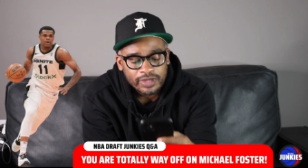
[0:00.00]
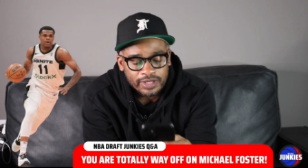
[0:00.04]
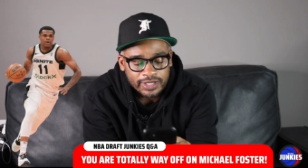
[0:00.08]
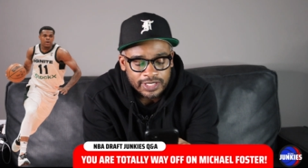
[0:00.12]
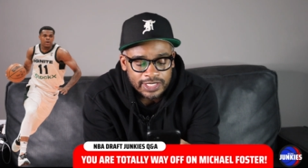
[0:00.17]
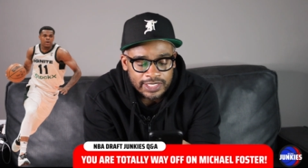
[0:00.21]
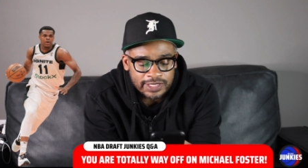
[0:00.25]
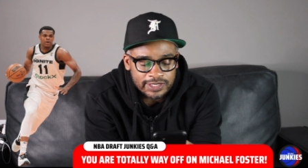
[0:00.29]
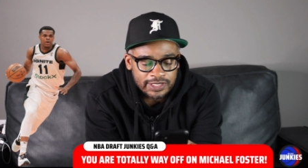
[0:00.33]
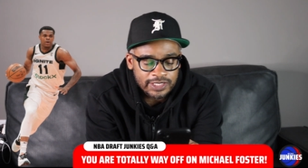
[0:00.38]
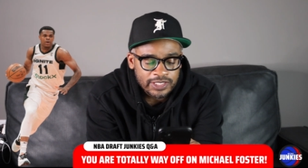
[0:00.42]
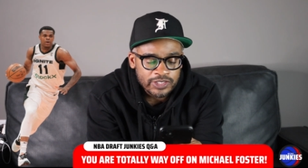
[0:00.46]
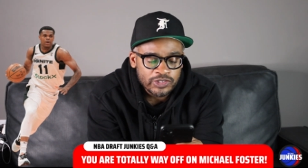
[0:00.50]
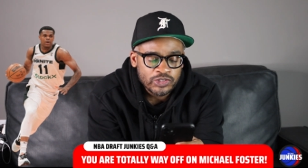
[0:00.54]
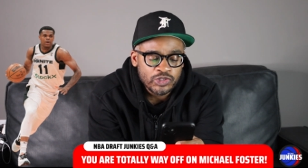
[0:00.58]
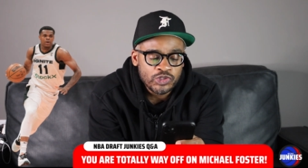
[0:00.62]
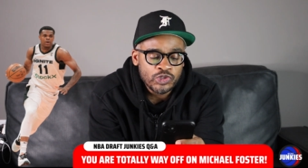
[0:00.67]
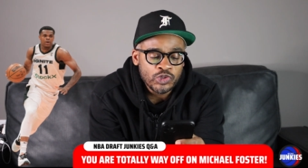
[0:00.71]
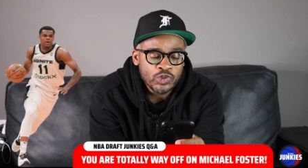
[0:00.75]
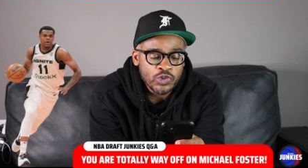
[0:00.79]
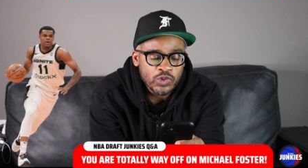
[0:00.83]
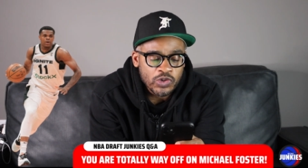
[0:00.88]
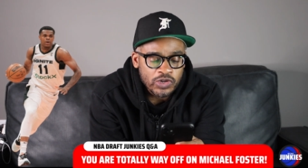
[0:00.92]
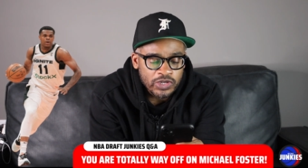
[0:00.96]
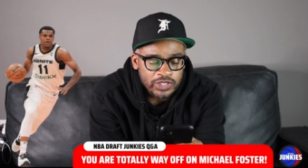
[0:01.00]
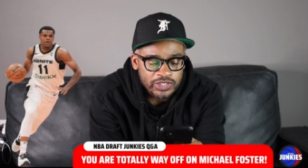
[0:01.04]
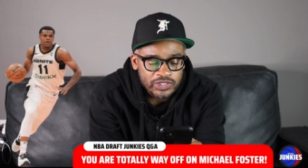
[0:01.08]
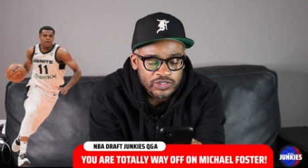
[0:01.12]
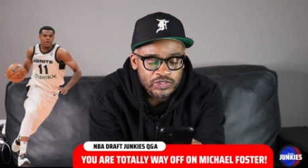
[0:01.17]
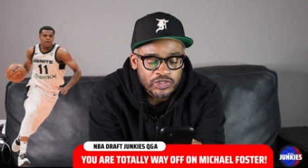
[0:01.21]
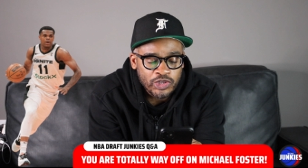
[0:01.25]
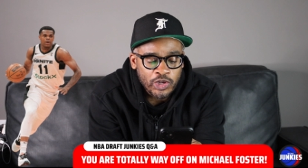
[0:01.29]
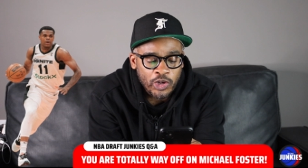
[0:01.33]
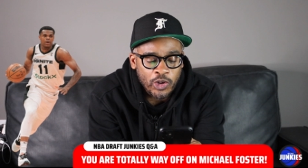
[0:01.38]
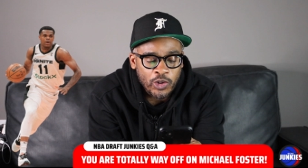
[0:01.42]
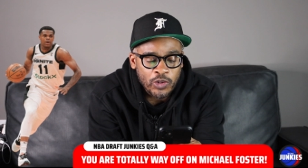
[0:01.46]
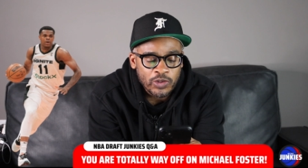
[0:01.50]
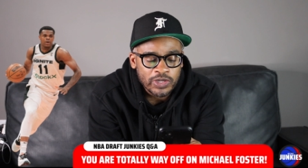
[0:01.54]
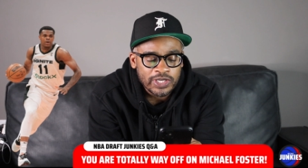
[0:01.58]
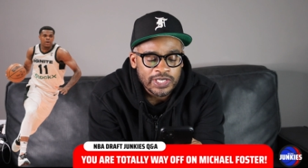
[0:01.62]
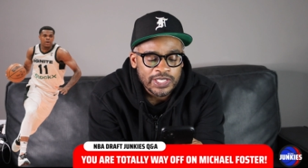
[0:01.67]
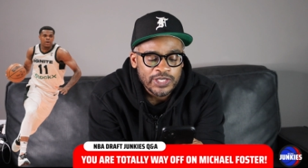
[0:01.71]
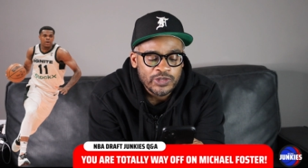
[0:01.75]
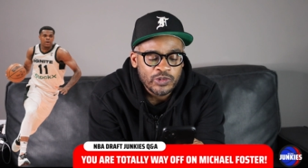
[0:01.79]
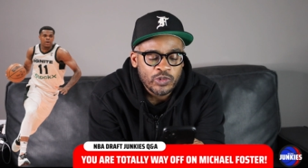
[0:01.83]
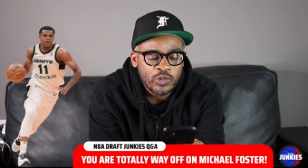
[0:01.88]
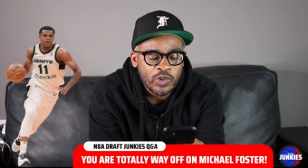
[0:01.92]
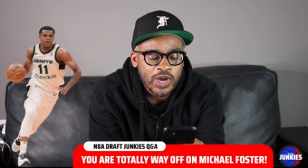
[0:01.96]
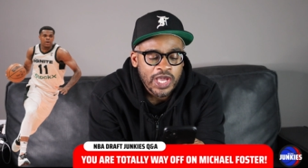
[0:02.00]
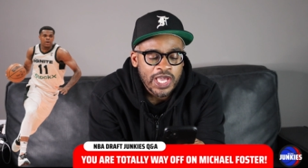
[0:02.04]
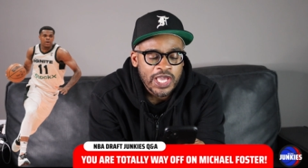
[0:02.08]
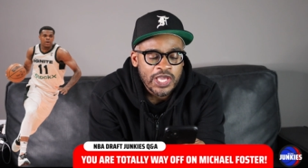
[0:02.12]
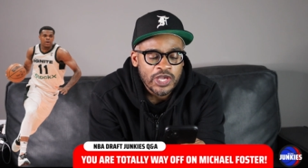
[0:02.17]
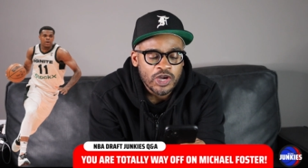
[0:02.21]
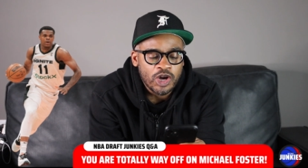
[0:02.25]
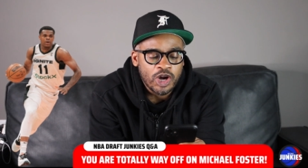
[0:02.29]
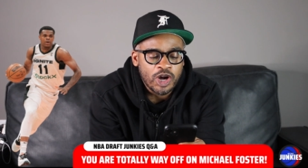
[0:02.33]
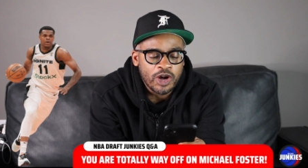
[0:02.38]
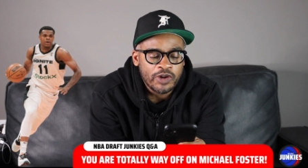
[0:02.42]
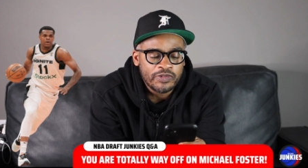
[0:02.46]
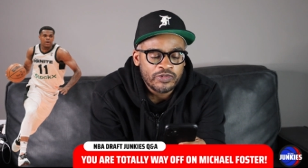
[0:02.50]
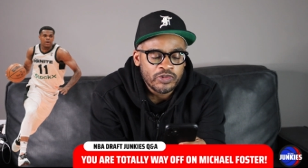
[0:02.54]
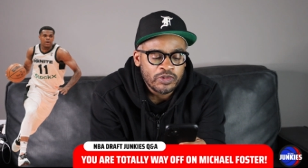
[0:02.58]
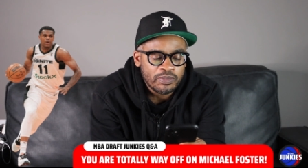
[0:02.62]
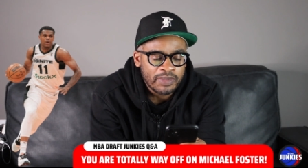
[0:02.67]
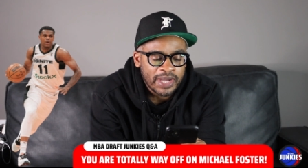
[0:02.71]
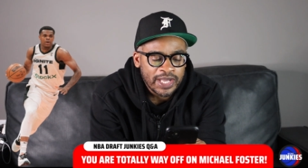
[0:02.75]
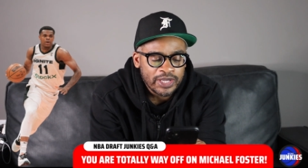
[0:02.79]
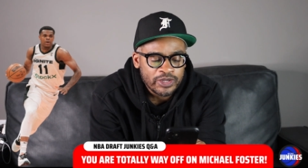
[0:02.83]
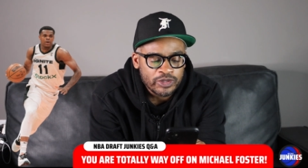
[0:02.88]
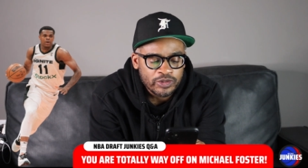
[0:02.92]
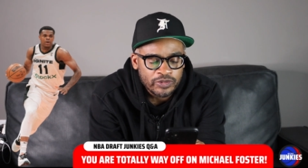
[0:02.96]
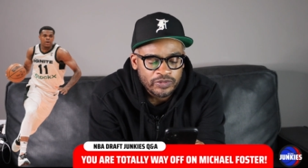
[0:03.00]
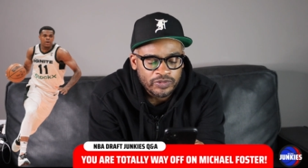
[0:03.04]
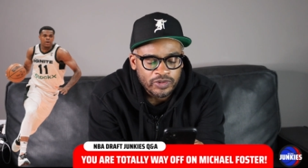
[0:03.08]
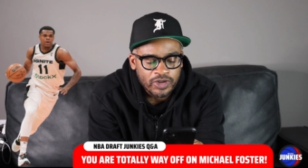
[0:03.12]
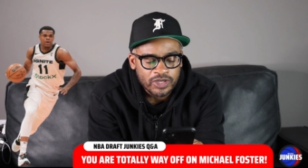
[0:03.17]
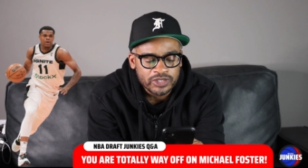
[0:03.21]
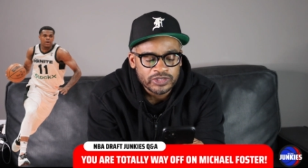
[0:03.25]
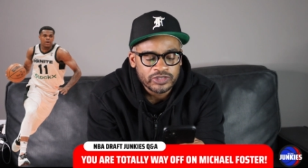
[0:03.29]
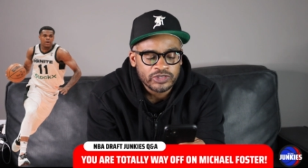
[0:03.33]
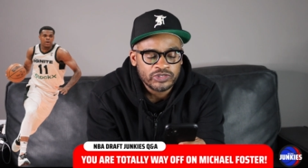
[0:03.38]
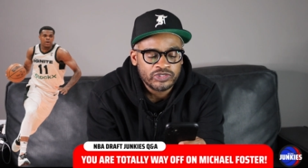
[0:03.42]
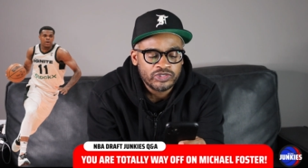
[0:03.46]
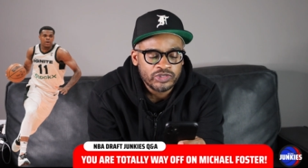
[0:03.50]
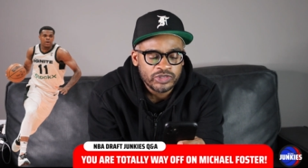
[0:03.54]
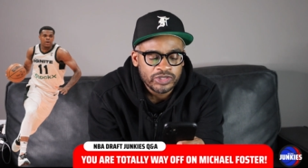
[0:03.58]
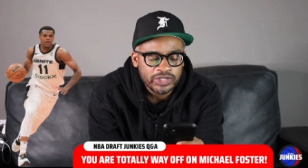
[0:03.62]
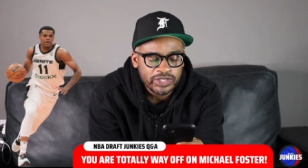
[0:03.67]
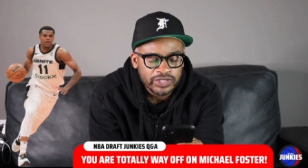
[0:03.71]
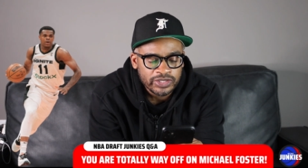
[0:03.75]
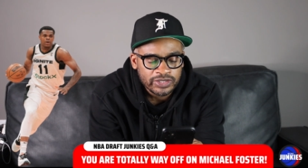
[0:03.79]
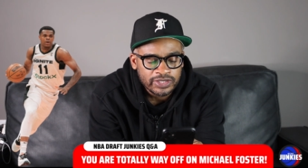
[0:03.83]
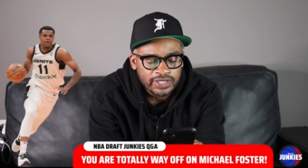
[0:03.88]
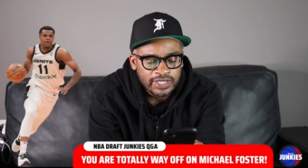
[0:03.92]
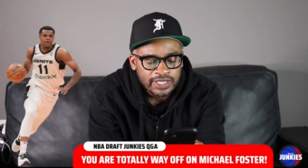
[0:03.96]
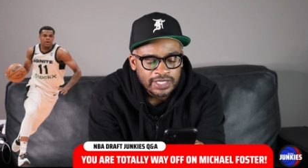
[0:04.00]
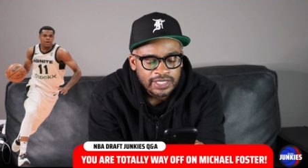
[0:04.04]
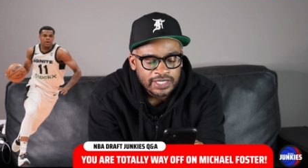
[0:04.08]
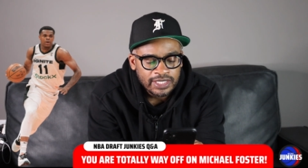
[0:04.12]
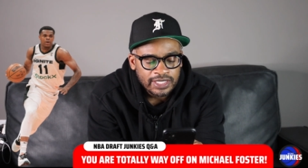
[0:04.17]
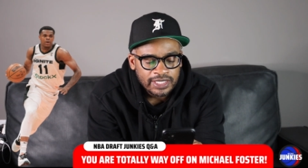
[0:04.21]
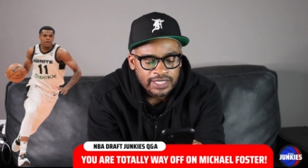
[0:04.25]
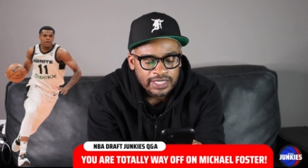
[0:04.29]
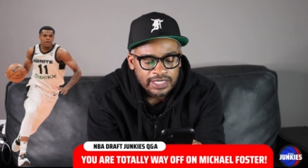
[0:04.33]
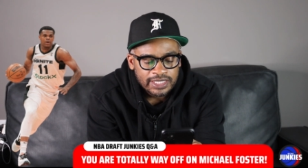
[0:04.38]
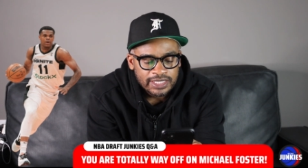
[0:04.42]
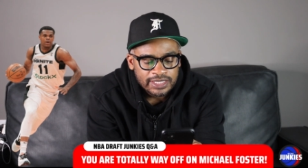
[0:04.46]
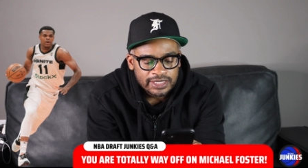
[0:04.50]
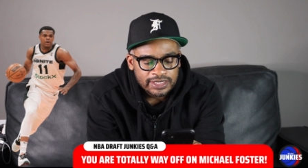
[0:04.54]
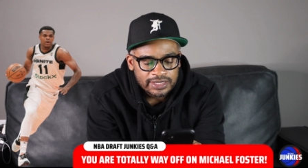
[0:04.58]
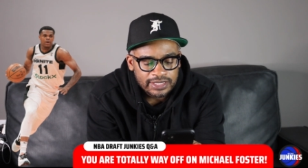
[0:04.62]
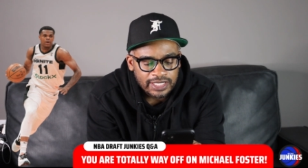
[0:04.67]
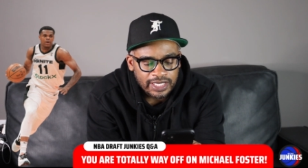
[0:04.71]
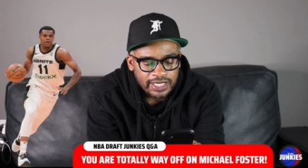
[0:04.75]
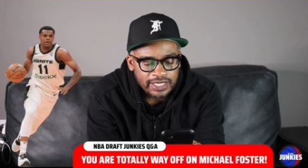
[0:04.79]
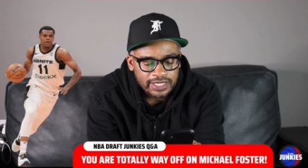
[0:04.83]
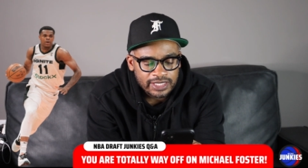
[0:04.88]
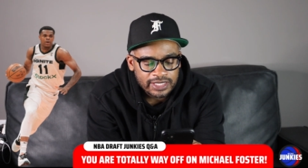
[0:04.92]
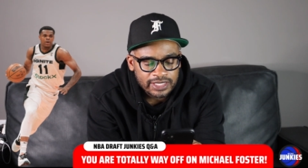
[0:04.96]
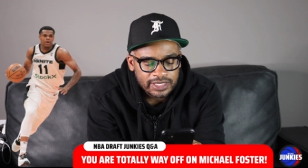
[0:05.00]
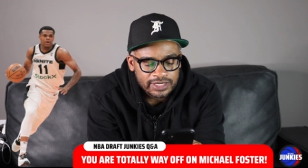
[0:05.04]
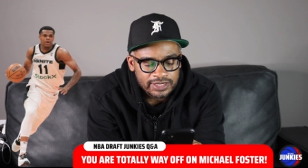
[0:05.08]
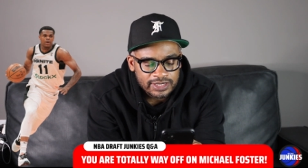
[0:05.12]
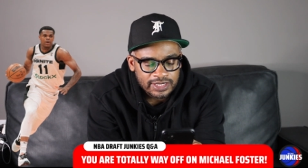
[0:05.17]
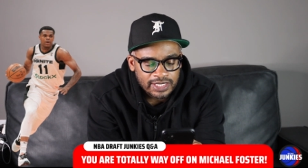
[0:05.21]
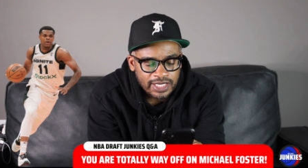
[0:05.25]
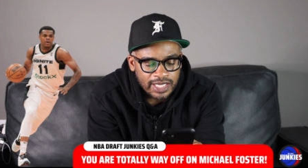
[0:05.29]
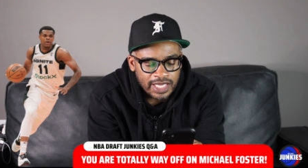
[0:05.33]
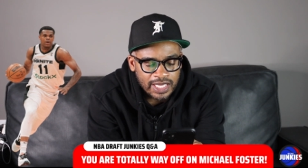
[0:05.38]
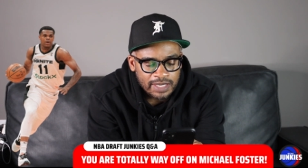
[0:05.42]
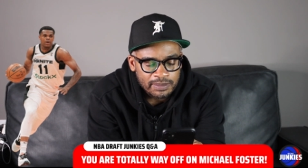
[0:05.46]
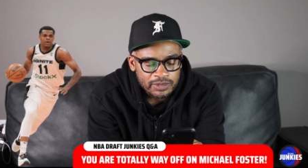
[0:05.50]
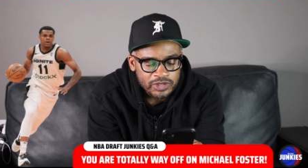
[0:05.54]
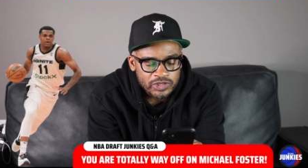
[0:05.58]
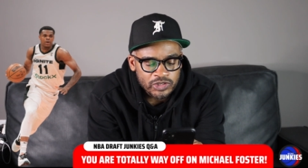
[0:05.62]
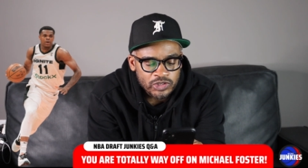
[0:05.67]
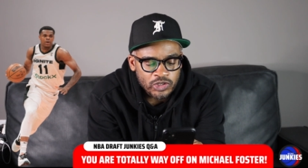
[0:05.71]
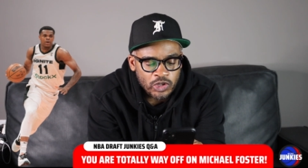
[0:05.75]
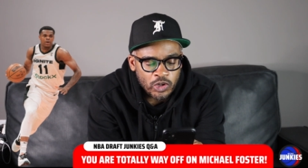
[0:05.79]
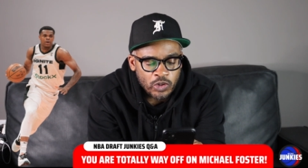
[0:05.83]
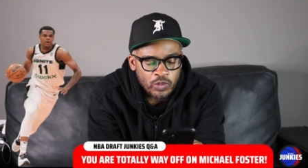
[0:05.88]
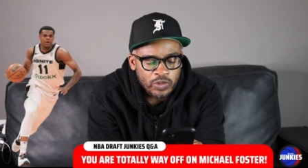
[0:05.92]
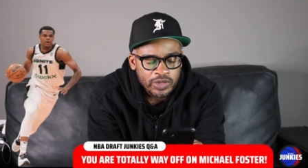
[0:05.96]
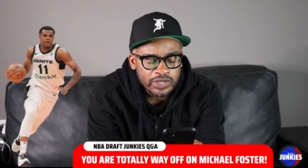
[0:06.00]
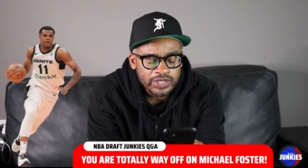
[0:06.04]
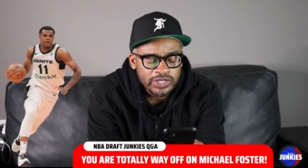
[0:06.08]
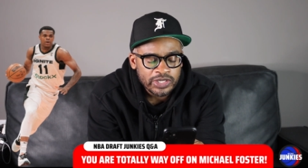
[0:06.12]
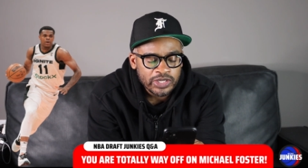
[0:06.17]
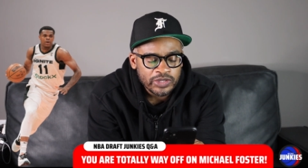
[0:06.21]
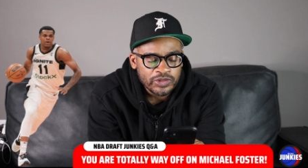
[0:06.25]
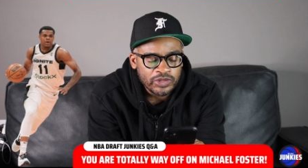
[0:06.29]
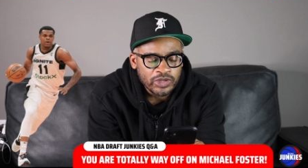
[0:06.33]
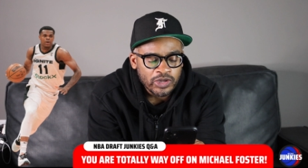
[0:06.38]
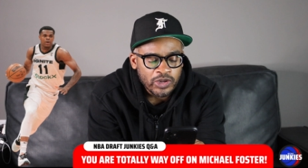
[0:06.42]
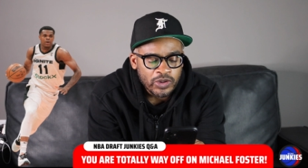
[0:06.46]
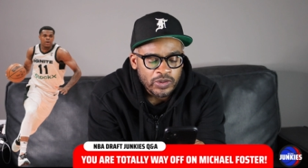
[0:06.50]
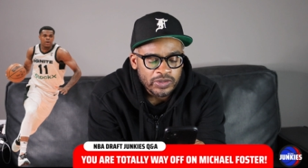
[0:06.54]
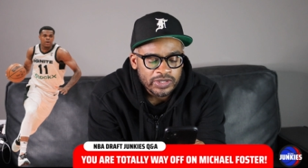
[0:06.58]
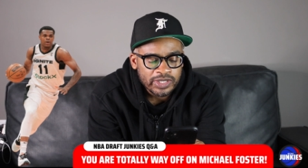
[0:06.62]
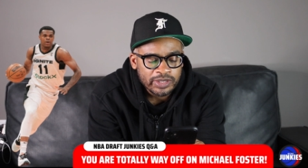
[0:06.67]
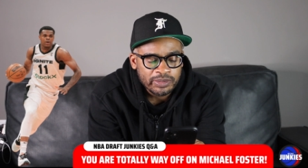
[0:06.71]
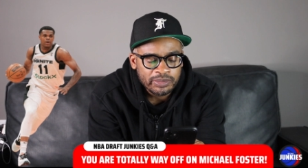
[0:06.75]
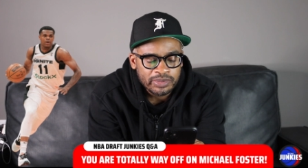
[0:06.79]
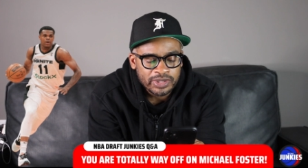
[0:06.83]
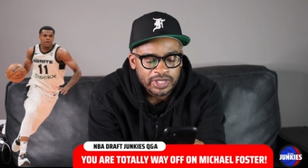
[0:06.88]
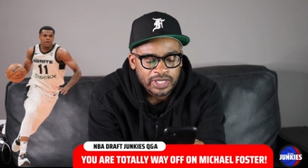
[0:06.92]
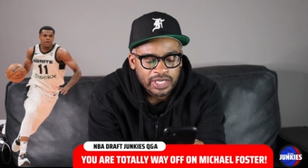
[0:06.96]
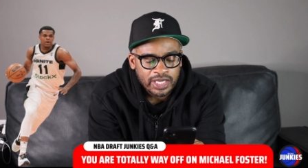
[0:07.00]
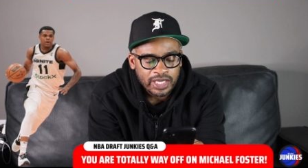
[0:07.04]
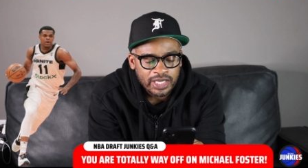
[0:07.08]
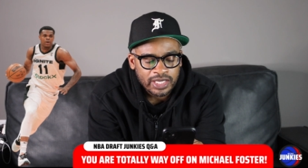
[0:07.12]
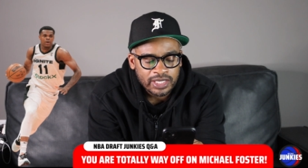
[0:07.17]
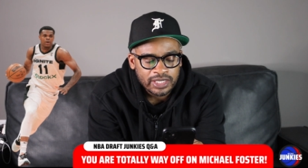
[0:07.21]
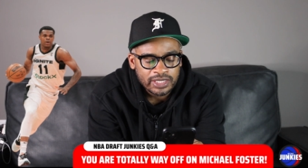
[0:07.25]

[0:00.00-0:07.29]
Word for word: He says, you are totally way off of Michael Foster Junior Take his game is nowhere near the old N B A.